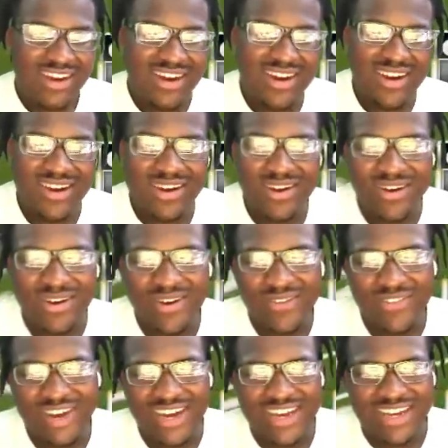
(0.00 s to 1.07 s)

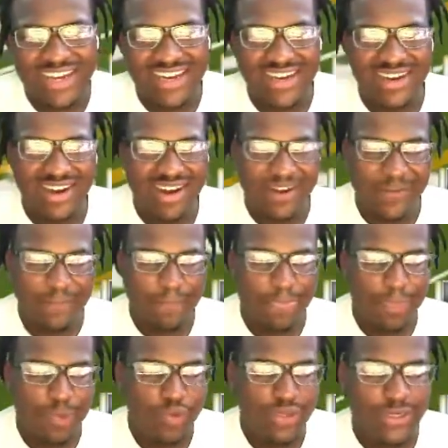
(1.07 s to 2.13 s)
Oh, my God. All right
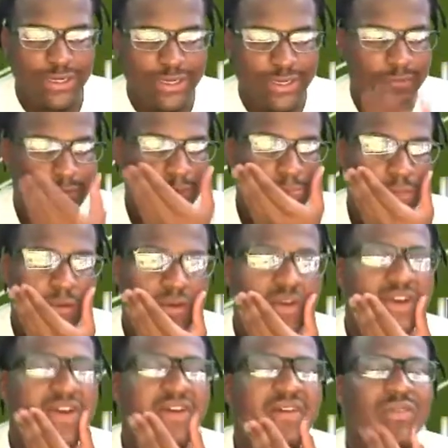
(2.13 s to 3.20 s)
we good.
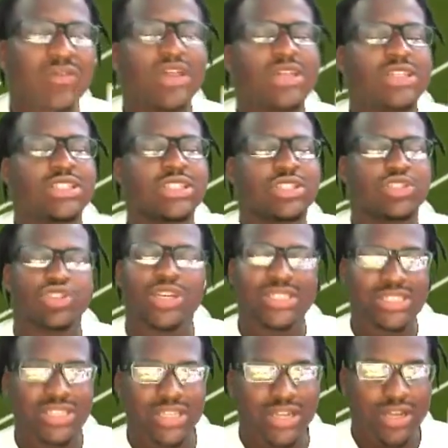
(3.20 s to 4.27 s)
We good. We ain't
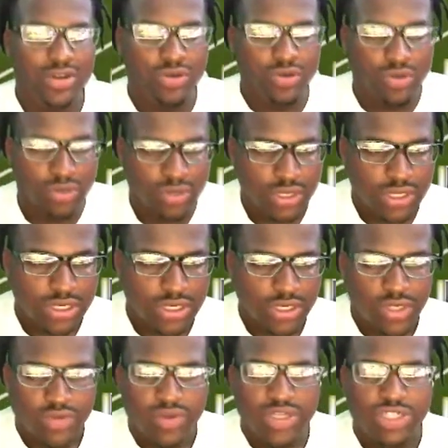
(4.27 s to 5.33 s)
stressing it at all.
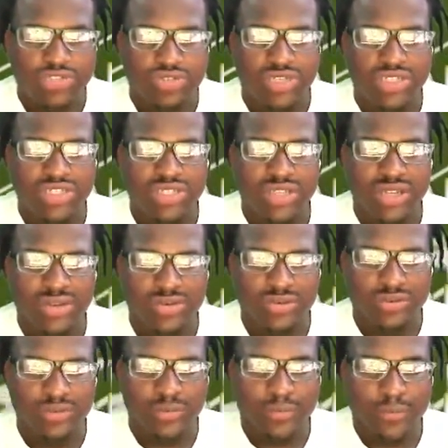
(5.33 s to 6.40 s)
We ain't stressing it at
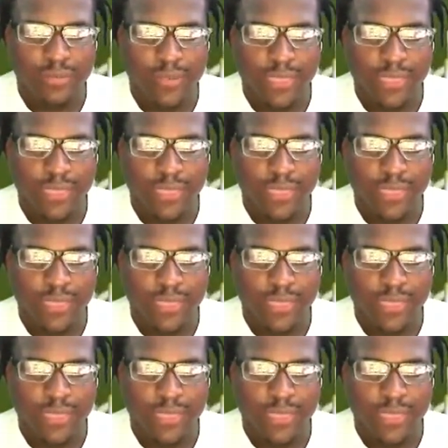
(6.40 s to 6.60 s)
all.